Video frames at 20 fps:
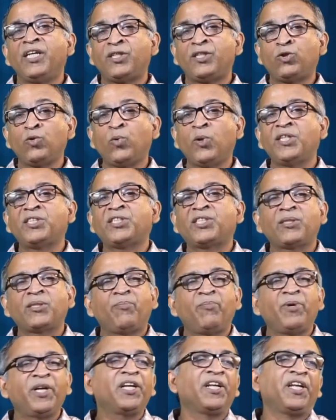Towards the
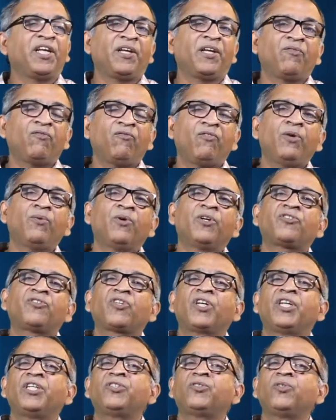beginning, we were
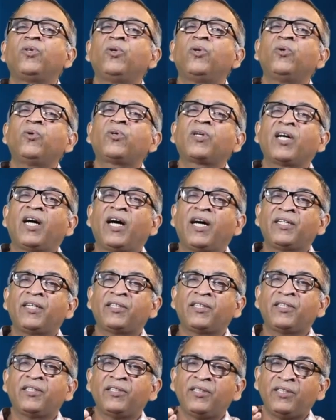trying to look
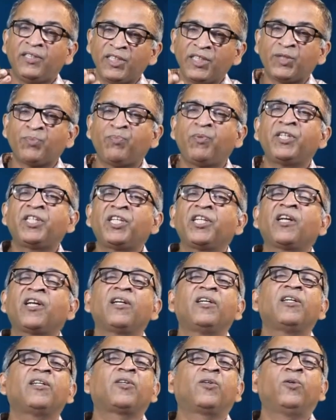at this
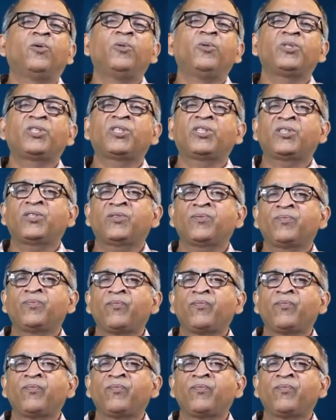particular course,